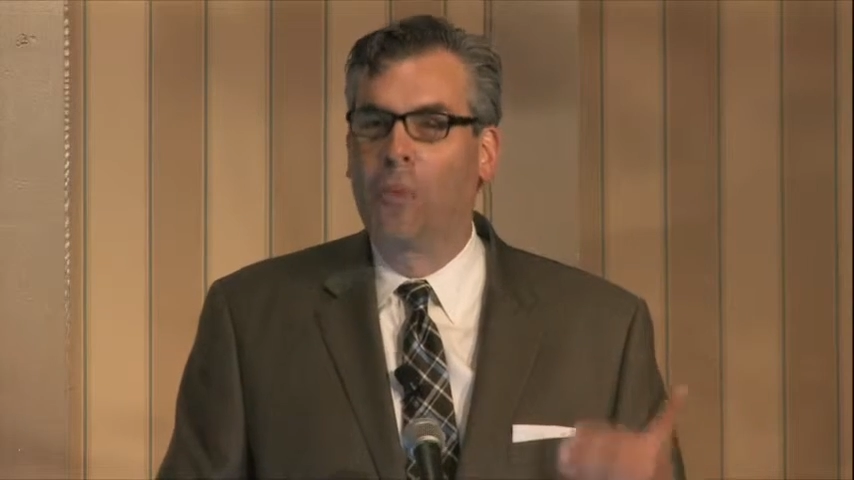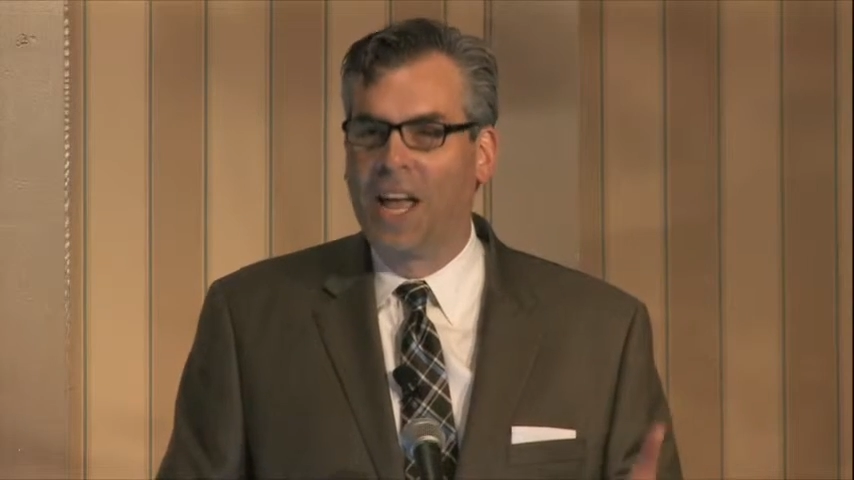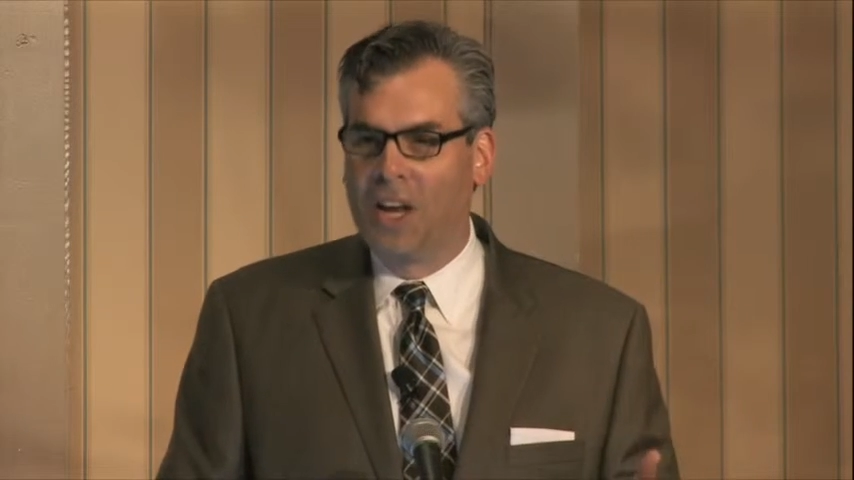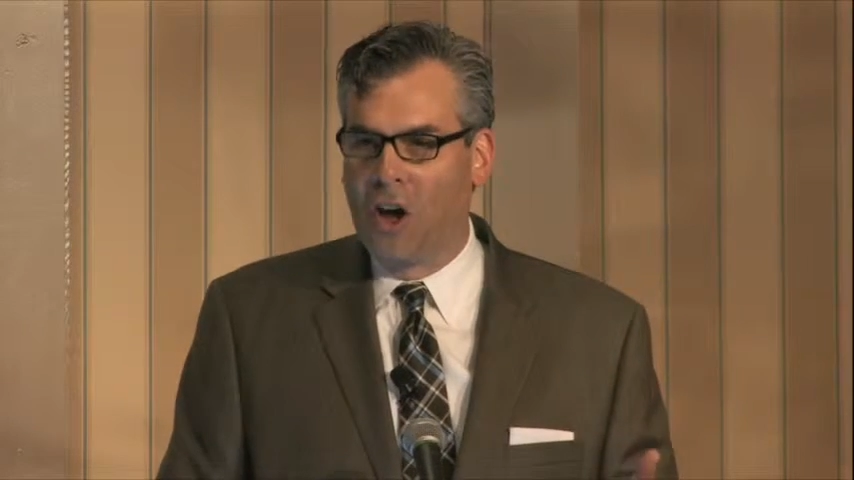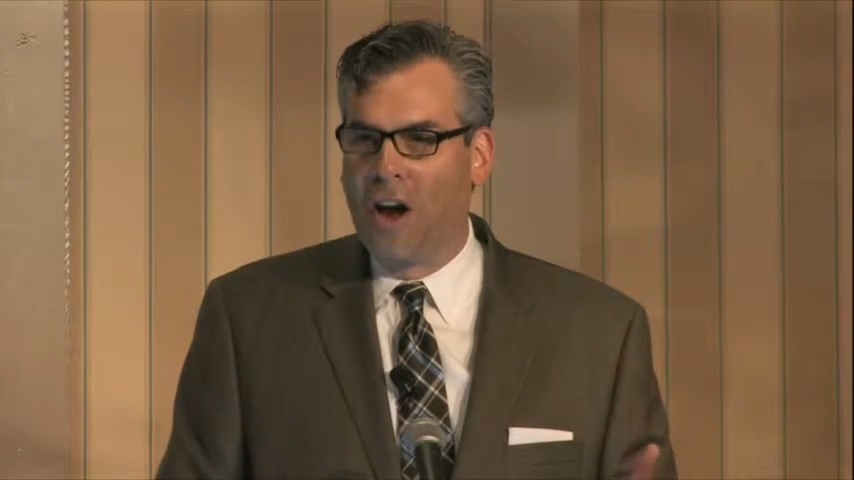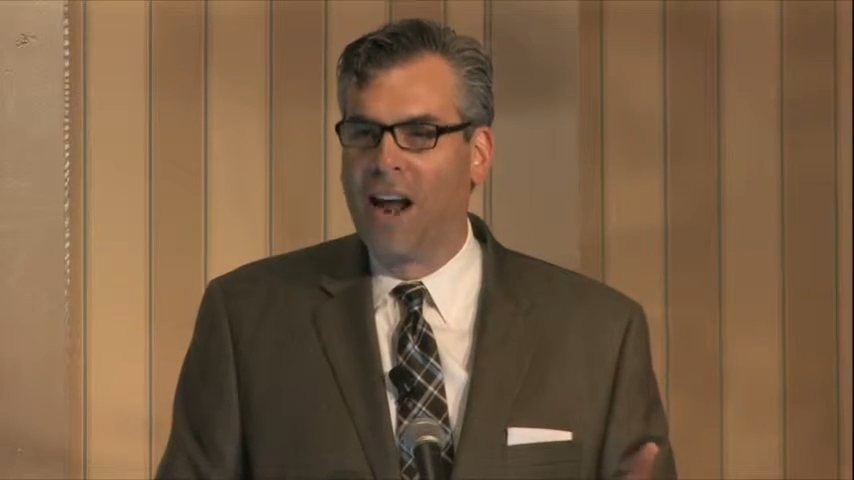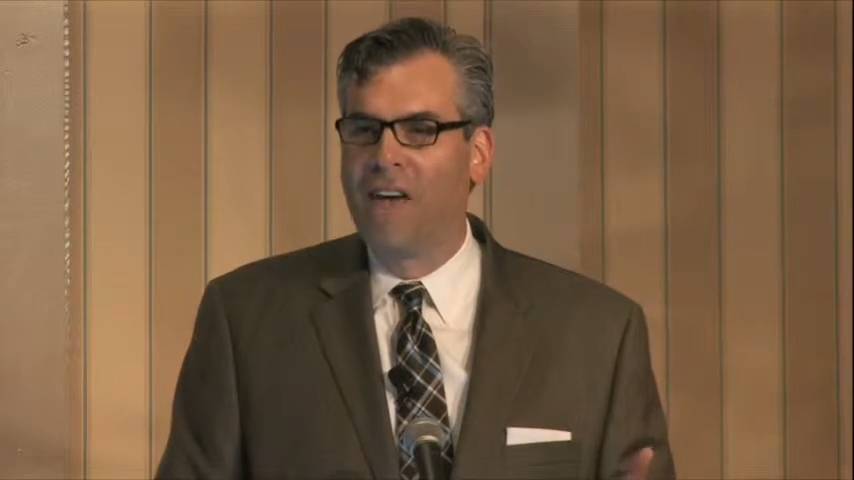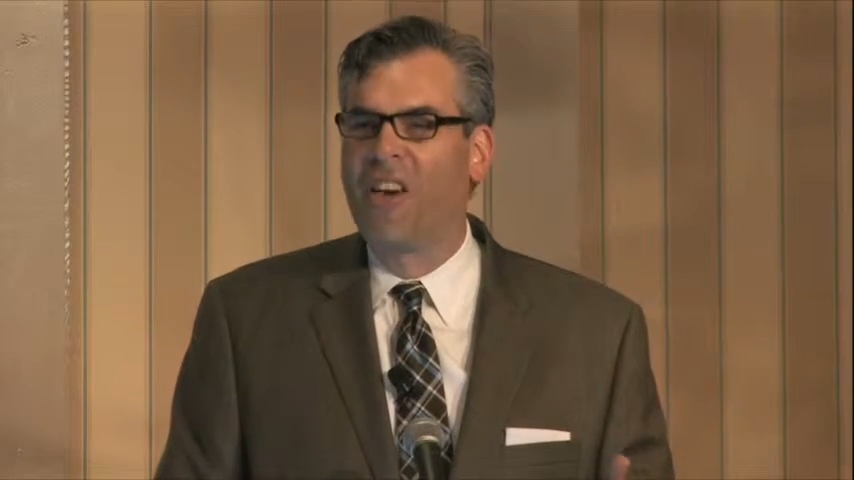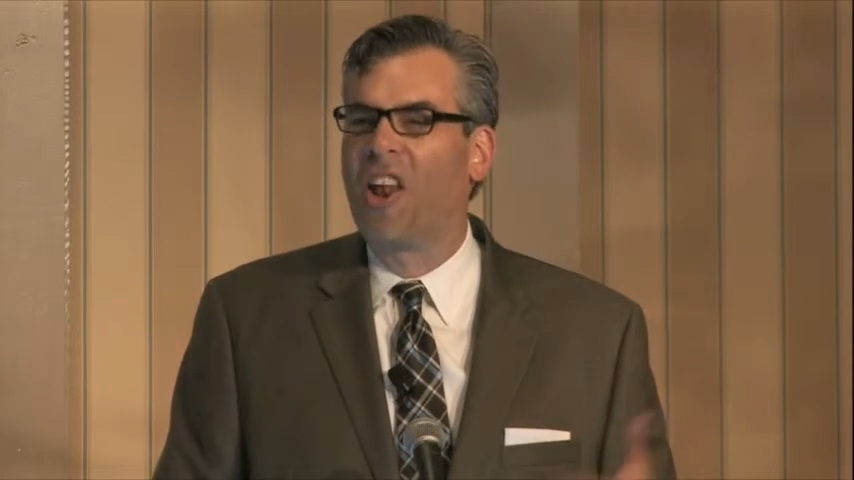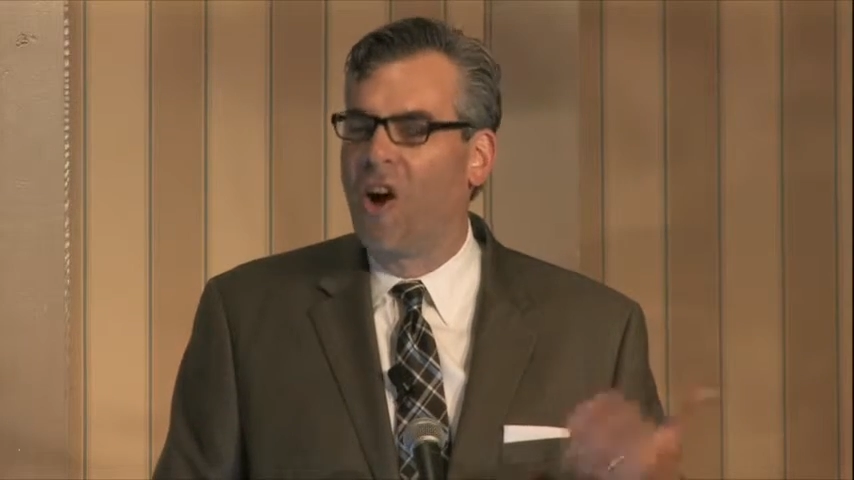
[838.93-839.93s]
radar
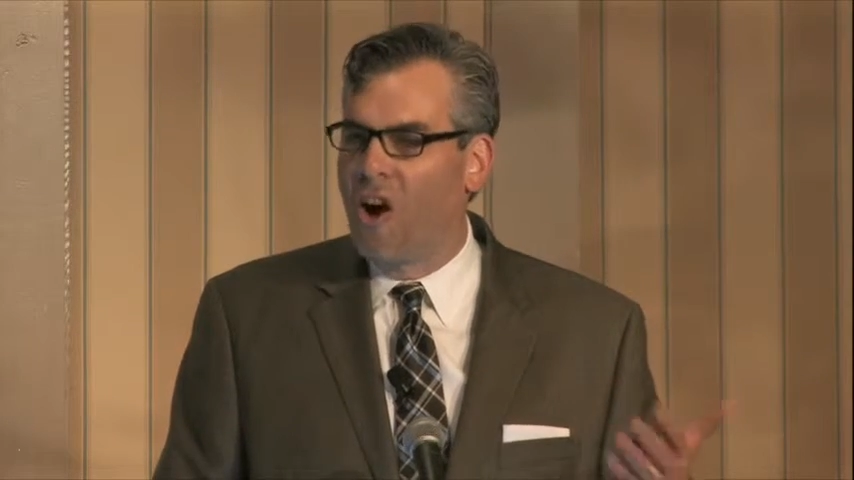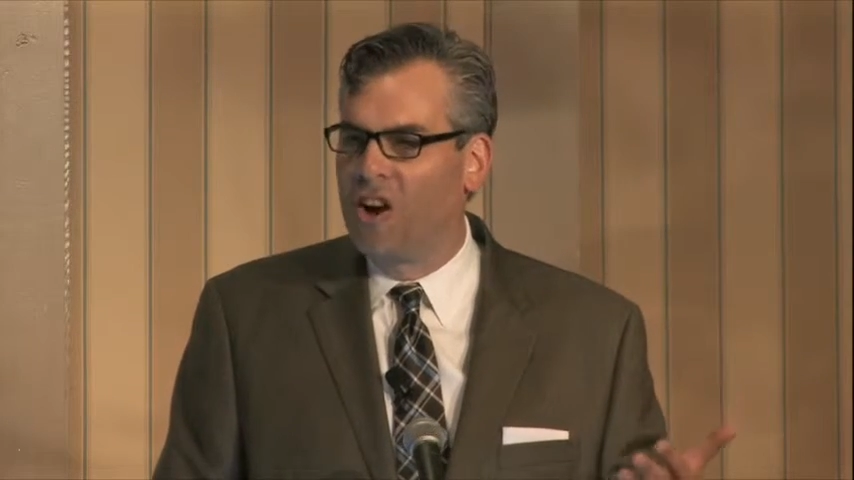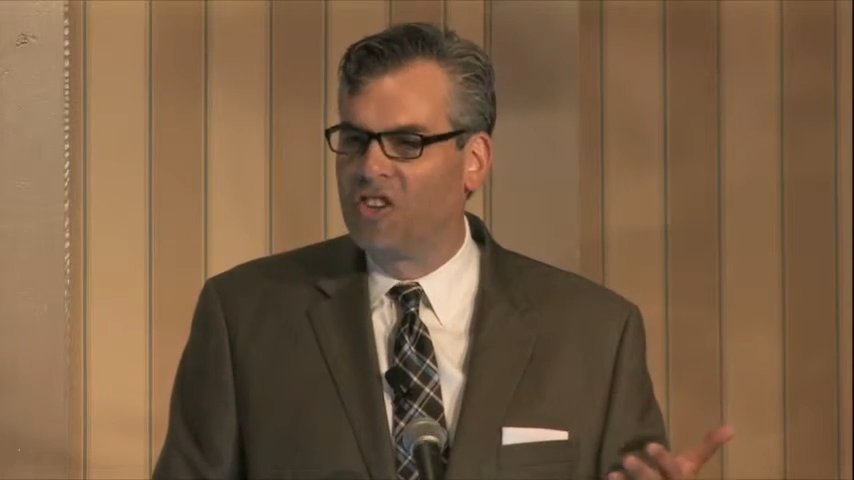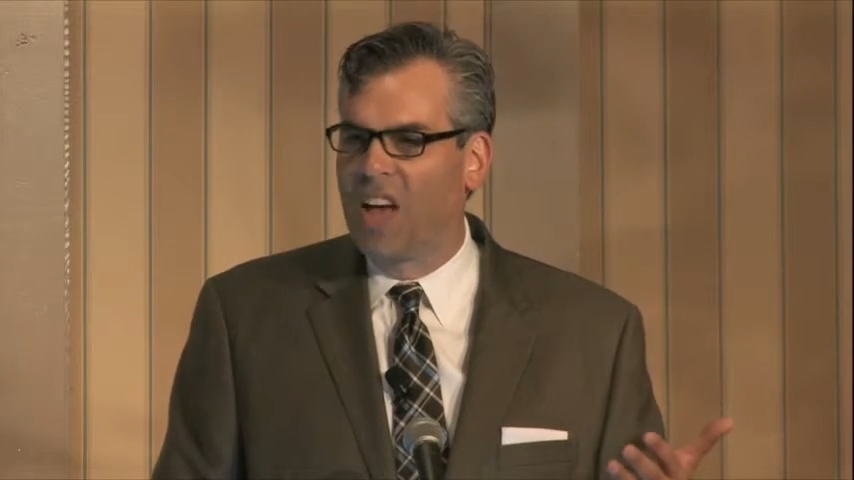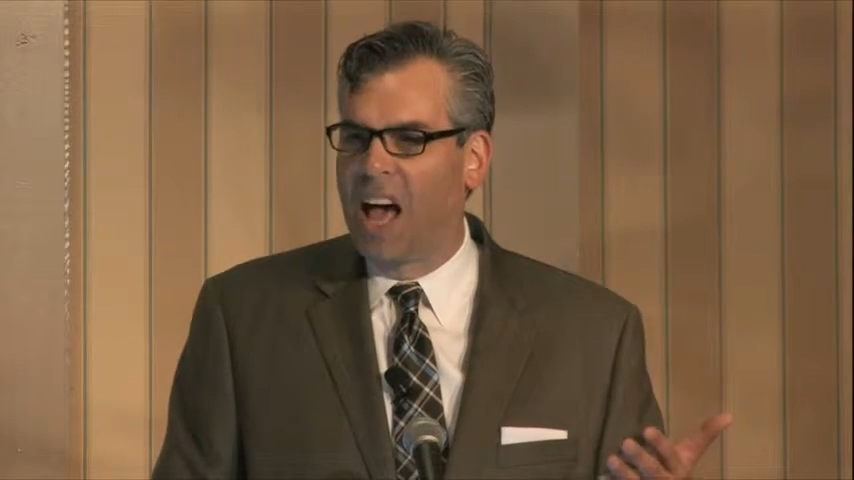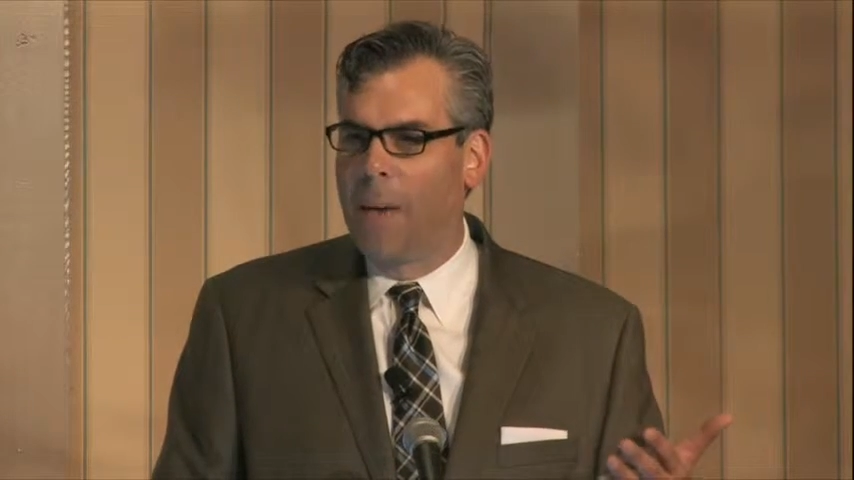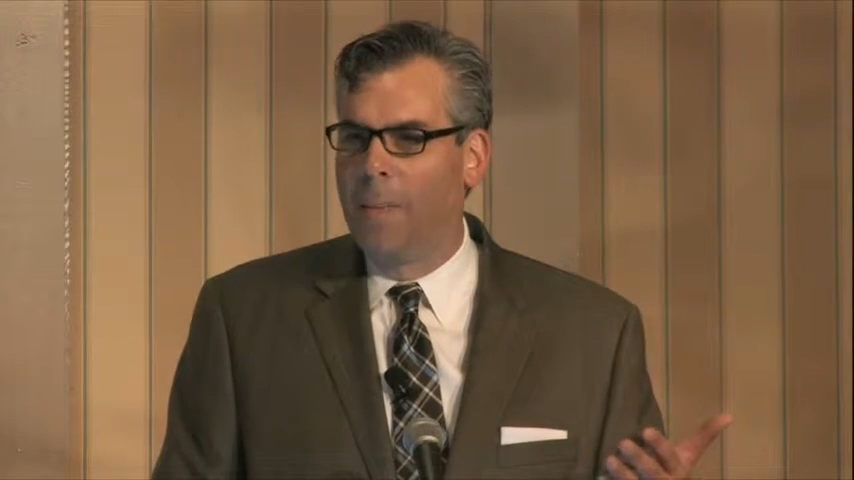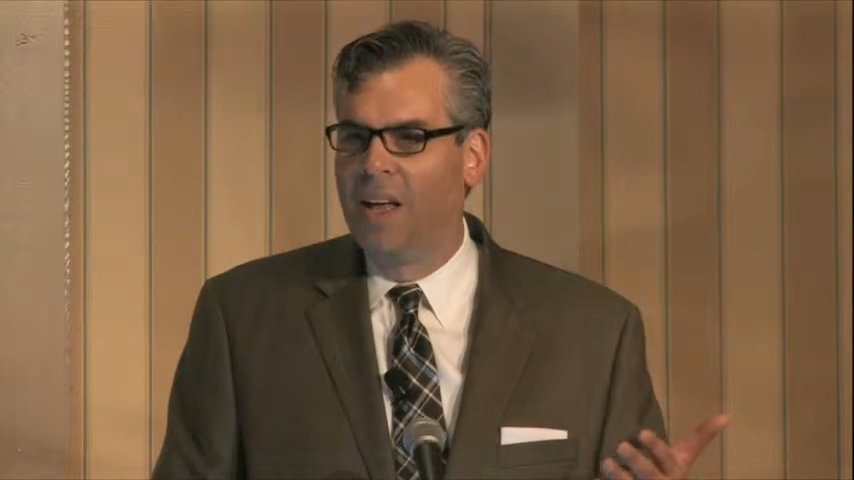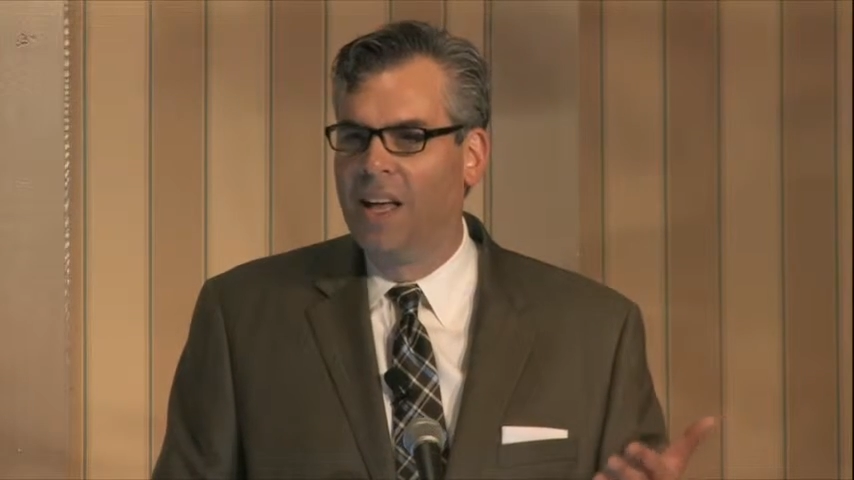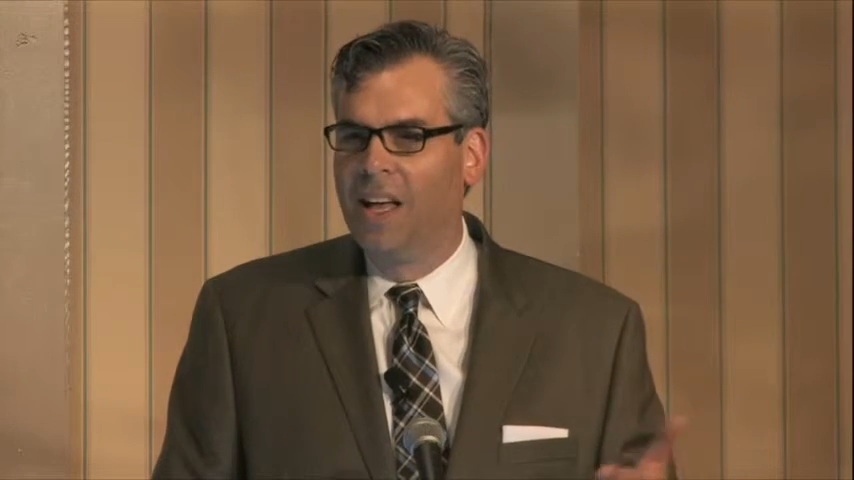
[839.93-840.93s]
have had a hard time